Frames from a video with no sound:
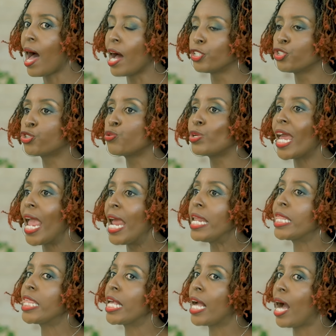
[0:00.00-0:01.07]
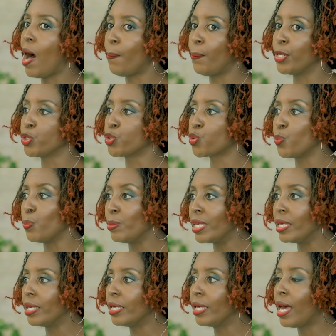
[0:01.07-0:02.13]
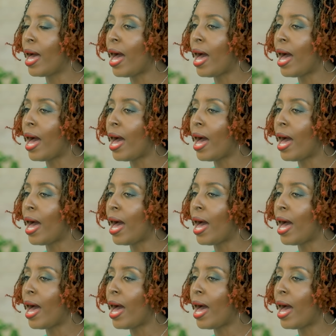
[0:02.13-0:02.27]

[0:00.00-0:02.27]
And should anything happen to me, yeah.